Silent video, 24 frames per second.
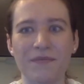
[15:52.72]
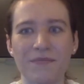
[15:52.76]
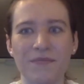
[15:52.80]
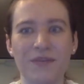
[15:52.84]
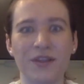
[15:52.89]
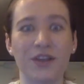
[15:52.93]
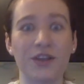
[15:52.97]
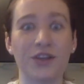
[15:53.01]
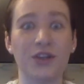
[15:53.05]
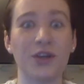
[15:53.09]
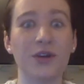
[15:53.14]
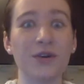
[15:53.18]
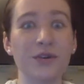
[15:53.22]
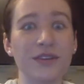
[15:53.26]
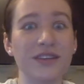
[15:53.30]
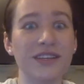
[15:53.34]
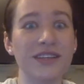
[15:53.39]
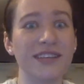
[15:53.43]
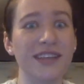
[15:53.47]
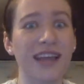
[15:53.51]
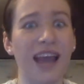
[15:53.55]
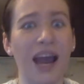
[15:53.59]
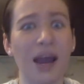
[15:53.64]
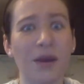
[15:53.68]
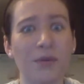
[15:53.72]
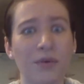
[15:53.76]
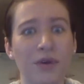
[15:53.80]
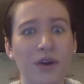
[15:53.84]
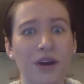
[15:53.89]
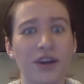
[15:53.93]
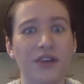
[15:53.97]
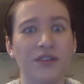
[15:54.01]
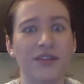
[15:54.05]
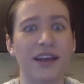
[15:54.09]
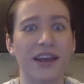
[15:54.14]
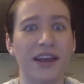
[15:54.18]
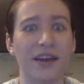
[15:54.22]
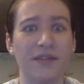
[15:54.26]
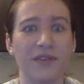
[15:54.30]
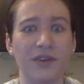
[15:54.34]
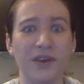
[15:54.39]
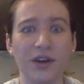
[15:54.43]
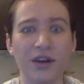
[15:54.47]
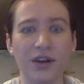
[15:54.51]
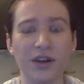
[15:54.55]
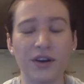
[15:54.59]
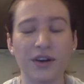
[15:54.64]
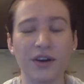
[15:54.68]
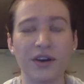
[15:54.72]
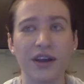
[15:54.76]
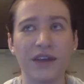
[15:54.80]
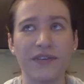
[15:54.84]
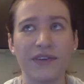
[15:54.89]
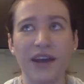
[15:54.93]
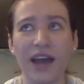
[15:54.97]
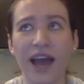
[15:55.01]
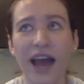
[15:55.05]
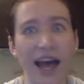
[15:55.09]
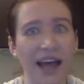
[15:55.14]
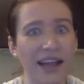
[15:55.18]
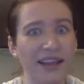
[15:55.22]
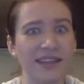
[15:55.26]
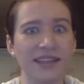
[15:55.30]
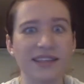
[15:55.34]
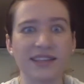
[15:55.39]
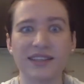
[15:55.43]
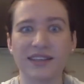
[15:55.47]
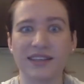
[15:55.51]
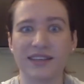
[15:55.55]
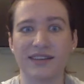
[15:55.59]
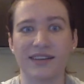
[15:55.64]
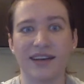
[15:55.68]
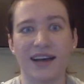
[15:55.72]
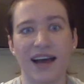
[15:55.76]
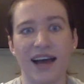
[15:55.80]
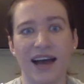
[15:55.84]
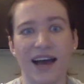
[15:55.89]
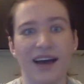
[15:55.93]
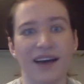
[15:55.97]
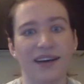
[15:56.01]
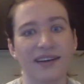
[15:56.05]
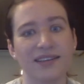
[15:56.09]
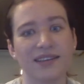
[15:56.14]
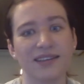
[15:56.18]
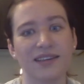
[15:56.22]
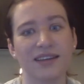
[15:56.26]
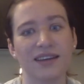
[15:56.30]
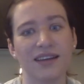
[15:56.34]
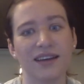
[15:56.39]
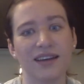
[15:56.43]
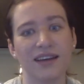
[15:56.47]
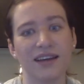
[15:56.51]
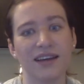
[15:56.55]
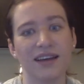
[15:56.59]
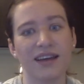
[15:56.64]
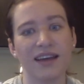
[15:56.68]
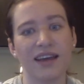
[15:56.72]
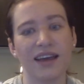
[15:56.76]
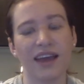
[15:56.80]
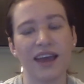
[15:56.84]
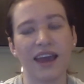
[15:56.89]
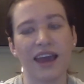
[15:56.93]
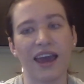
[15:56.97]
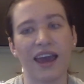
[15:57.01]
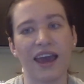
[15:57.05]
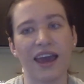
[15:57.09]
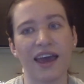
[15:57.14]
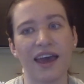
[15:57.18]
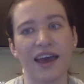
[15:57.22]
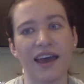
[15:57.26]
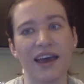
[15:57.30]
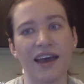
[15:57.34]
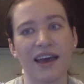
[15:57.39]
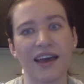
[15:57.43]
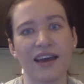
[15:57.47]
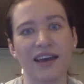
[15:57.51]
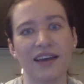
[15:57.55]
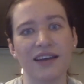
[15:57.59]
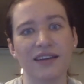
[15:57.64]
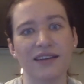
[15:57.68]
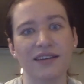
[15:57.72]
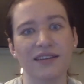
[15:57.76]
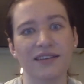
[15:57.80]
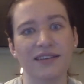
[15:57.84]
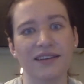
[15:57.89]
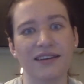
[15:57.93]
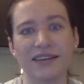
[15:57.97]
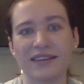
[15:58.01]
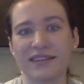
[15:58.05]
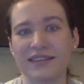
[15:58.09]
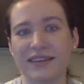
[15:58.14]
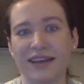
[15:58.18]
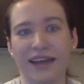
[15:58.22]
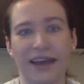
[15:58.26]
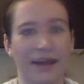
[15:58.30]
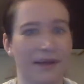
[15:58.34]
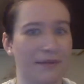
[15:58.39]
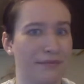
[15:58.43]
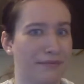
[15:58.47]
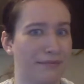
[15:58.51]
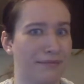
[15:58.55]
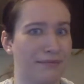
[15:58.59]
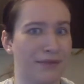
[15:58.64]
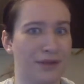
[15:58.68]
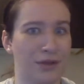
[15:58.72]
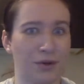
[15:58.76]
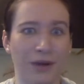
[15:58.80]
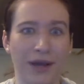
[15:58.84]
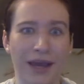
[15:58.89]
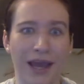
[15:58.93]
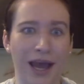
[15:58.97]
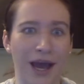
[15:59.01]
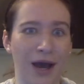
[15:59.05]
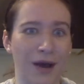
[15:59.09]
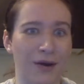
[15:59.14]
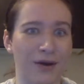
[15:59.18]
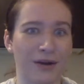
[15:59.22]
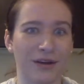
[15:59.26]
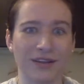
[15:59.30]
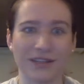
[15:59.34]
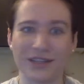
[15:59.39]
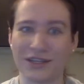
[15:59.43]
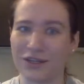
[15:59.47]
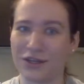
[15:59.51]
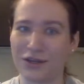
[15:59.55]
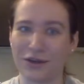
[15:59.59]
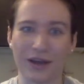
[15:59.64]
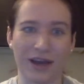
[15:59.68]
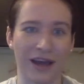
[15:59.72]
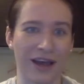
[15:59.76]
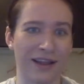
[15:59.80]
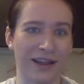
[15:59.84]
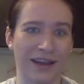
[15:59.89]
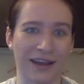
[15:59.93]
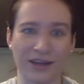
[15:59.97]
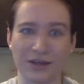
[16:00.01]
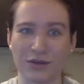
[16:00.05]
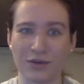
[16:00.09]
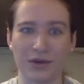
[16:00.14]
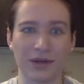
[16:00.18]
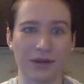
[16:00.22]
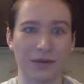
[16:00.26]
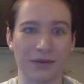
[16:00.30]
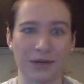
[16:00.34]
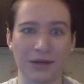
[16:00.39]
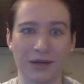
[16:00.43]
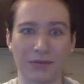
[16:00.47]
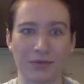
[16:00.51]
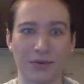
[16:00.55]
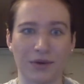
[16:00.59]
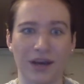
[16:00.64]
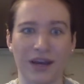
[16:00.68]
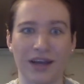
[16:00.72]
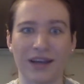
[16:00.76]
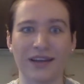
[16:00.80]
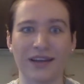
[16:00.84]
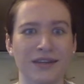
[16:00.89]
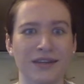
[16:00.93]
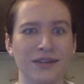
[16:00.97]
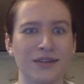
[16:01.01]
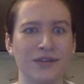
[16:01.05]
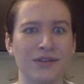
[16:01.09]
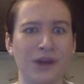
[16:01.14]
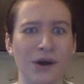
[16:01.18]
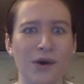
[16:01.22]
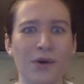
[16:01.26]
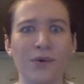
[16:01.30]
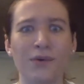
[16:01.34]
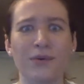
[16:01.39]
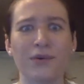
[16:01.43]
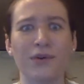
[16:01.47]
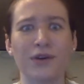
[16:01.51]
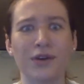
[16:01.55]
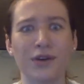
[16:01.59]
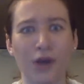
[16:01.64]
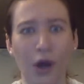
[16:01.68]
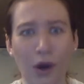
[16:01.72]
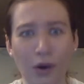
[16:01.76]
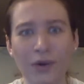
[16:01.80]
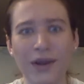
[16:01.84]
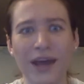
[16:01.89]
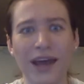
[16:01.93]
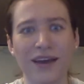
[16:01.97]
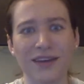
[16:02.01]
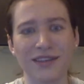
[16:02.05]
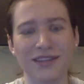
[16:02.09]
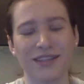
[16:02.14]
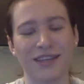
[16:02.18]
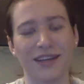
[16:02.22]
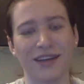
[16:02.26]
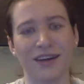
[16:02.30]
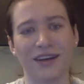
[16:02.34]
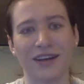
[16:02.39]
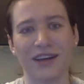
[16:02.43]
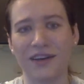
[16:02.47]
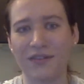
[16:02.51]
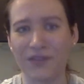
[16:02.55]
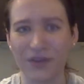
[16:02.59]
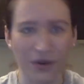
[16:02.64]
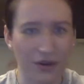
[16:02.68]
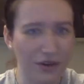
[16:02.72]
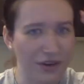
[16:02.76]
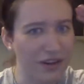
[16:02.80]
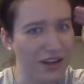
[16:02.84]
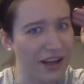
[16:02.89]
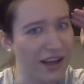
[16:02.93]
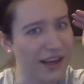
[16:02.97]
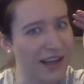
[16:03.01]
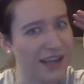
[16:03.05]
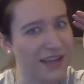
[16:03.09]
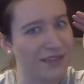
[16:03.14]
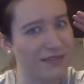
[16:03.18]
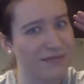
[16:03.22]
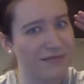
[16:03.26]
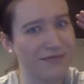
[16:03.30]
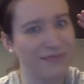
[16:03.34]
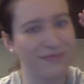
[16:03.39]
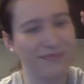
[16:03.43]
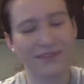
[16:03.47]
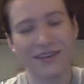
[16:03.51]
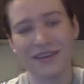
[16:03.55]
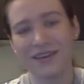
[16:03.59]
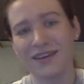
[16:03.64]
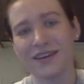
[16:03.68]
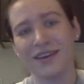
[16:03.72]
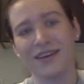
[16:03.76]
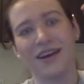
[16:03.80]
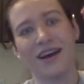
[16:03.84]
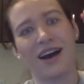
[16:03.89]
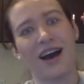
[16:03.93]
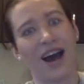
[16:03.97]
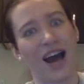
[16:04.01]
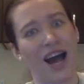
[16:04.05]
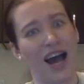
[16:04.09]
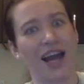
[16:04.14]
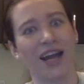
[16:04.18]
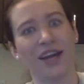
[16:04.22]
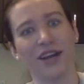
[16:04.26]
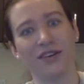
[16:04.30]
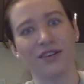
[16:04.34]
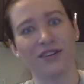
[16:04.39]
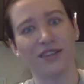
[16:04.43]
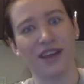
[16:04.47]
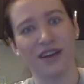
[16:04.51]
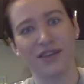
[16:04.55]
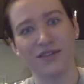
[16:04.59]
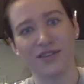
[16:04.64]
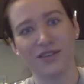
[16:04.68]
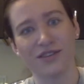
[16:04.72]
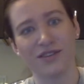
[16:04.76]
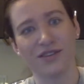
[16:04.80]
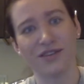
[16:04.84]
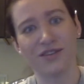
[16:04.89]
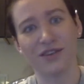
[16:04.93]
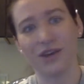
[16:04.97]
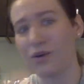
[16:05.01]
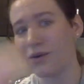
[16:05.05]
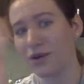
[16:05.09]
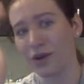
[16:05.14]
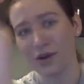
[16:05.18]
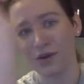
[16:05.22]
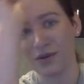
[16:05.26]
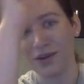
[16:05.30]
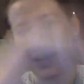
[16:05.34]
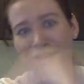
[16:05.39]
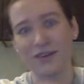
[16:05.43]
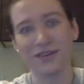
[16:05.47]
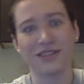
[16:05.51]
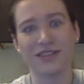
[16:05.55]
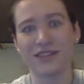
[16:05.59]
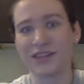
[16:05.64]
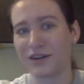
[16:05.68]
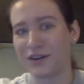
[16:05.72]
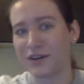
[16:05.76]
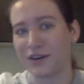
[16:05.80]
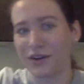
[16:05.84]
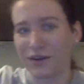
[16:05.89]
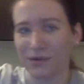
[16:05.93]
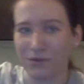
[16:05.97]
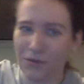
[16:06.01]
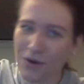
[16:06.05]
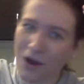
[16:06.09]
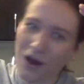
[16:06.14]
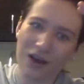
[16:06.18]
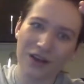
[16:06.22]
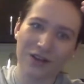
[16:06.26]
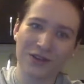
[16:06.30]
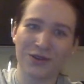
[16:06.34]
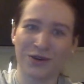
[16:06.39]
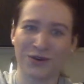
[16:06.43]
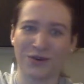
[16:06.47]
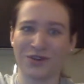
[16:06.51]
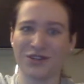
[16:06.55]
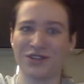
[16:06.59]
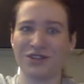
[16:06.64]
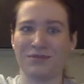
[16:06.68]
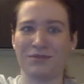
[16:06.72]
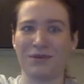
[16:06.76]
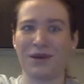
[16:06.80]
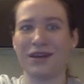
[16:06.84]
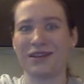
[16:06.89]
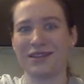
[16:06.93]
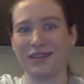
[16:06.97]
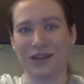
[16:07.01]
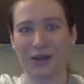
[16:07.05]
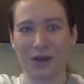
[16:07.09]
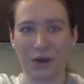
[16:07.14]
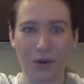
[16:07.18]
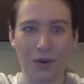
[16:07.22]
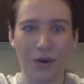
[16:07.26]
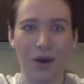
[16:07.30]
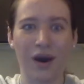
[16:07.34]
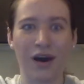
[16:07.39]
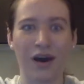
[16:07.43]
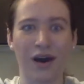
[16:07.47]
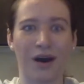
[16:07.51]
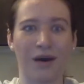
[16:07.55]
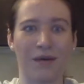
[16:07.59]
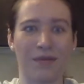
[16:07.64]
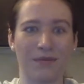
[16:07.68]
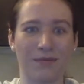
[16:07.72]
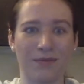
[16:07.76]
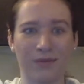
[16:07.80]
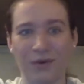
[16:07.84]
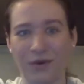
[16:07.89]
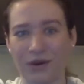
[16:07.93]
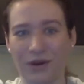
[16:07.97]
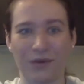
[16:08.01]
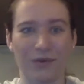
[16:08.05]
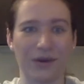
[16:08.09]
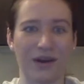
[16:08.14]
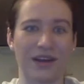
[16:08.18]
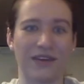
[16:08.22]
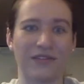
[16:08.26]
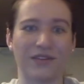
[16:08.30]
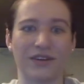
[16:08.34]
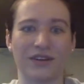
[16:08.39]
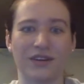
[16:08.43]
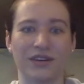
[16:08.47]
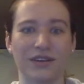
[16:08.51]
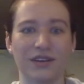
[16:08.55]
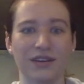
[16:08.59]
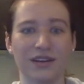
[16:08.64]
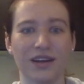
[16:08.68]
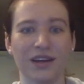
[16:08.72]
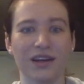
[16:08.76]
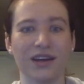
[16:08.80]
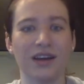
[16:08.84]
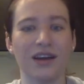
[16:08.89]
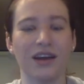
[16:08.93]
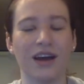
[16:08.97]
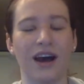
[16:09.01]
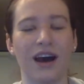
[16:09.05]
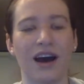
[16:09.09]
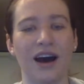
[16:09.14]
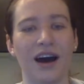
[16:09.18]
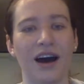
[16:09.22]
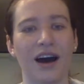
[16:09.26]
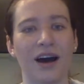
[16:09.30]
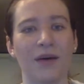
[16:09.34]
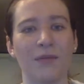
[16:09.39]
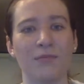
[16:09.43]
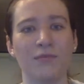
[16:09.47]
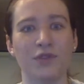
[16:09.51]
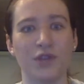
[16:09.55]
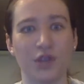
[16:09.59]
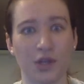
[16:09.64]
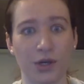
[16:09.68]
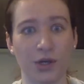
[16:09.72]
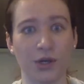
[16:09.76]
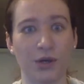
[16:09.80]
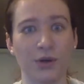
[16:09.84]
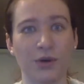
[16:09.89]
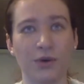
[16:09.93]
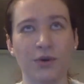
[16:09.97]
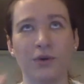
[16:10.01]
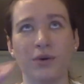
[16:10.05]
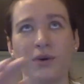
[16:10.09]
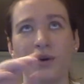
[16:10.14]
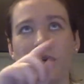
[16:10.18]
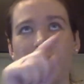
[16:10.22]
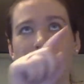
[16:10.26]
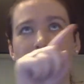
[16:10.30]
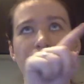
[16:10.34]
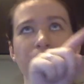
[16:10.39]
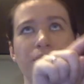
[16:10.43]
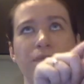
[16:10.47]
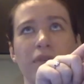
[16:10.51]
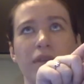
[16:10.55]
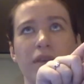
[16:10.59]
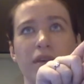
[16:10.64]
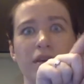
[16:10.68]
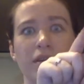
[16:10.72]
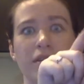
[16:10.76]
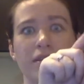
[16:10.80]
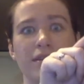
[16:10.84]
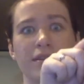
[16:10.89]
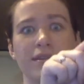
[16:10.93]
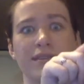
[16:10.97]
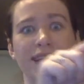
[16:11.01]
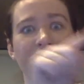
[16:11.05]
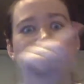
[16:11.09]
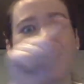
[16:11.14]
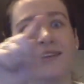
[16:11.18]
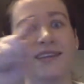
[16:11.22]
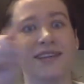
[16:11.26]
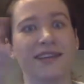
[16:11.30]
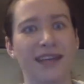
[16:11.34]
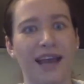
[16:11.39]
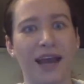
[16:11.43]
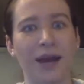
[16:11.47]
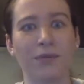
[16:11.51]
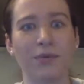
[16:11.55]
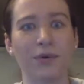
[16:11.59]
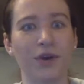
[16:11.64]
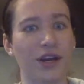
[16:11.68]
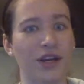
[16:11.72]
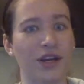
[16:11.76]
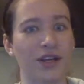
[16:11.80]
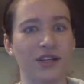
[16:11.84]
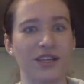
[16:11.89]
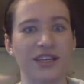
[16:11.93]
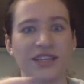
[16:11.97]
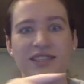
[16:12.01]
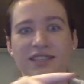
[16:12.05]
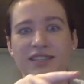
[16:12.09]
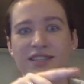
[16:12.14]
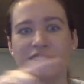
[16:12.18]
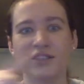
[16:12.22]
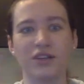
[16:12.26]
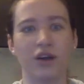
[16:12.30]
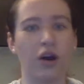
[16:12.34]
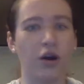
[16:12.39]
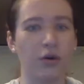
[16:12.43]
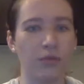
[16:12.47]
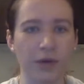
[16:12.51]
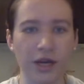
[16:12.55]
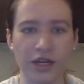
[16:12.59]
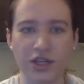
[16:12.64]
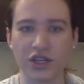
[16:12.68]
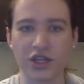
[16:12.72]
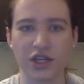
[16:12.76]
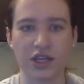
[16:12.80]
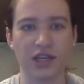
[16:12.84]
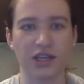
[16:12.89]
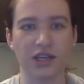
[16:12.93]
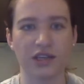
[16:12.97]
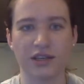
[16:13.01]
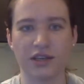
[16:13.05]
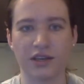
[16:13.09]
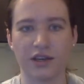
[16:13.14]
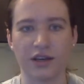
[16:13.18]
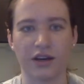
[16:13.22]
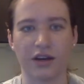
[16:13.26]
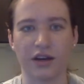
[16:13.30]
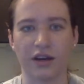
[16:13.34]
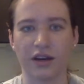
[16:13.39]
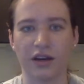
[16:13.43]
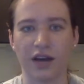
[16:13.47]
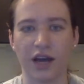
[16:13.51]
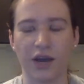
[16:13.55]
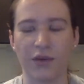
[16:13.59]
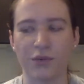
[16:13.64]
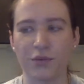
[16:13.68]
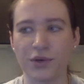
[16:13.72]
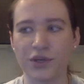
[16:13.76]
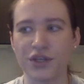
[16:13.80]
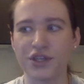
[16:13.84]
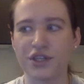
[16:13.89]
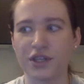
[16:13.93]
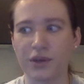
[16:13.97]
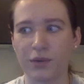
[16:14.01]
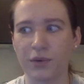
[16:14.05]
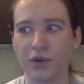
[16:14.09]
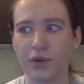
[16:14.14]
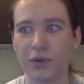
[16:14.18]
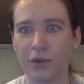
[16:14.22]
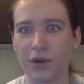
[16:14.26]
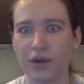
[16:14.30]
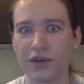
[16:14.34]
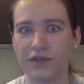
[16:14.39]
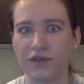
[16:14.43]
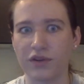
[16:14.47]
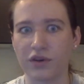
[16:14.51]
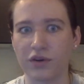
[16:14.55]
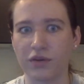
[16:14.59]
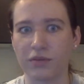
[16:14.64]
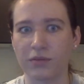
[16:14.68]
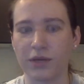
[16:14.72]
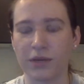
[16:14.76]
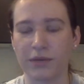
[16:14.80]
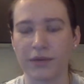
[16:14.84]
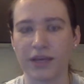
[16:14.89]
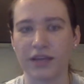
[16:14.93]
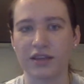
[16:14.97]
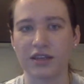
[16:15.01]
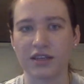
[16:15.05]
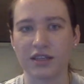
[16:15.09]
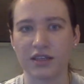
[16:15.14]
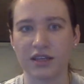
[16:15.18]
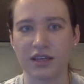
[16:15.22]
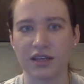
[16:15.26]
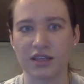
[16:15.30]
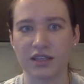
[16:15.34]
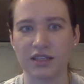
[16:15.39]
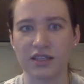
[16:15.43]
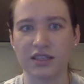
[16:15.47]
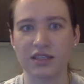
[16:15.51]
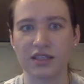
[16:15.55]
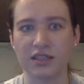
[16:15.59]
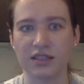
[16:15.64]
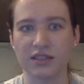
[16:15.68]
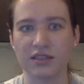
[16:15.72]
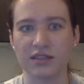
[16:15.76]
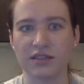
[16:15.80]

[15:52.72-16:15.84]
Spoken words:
Use the sky bridge. Like if you had this class and it's like 3 hours and you got like a 20-minute break, don't go downstairs. If you're like a higher level, don't go downstairs, walk towards Smith and go up or whatever. Do take the sky bridge. It's so much easier. I wish someone would have told me about this, because this is,